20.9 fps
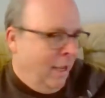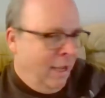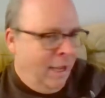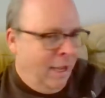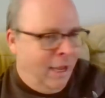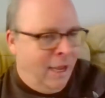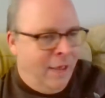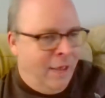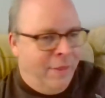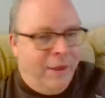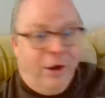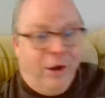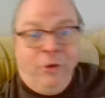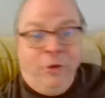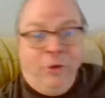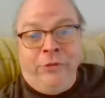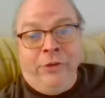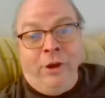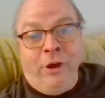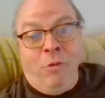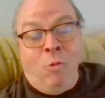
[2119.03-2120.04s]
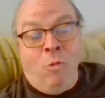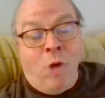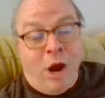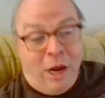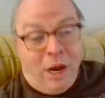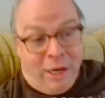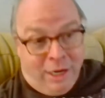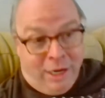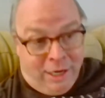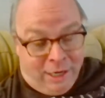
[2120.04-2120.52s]
and they don't say
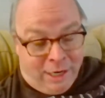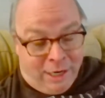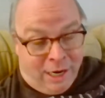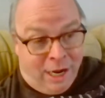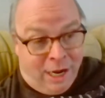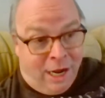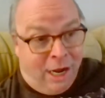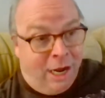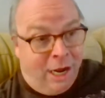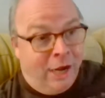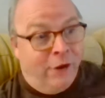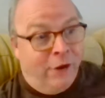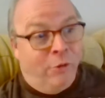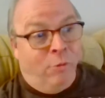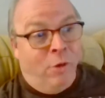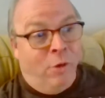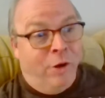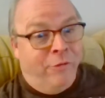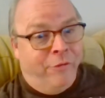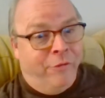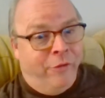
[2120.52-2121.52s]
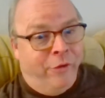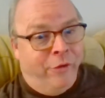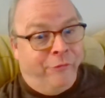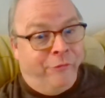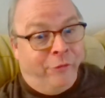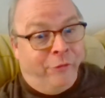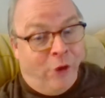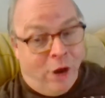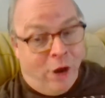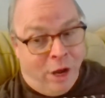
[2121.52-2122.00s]
why he died or what
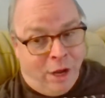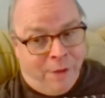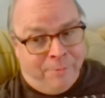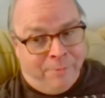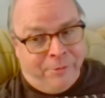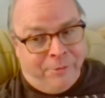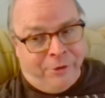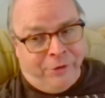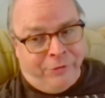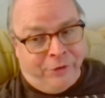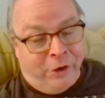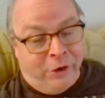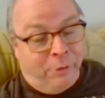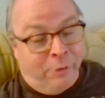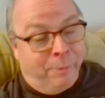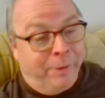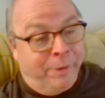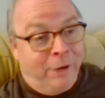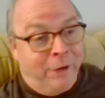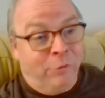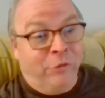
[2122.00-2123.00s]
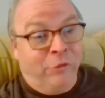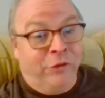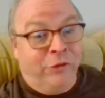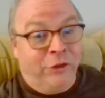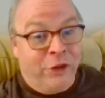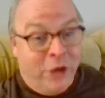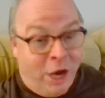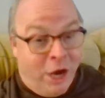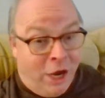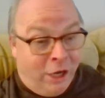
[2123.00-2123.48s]
from or etc. But he was
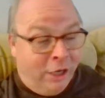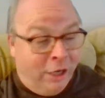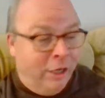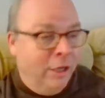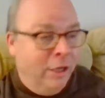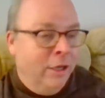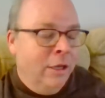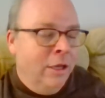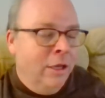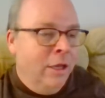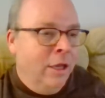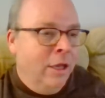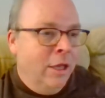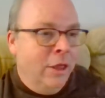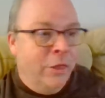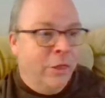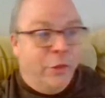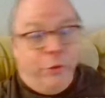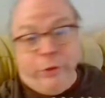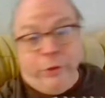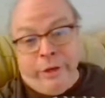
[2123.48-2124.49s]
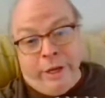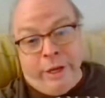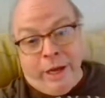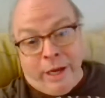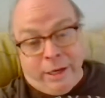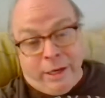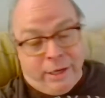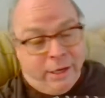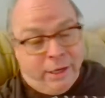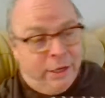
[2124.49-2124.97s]
young,
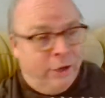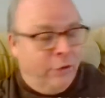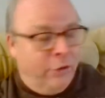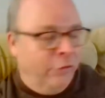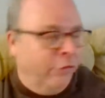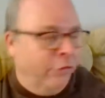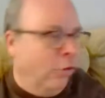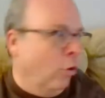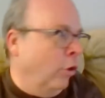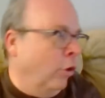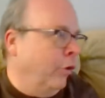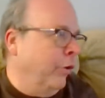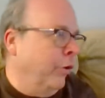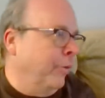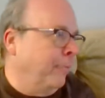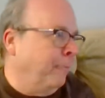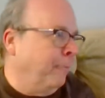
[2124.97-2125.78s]
38 years old.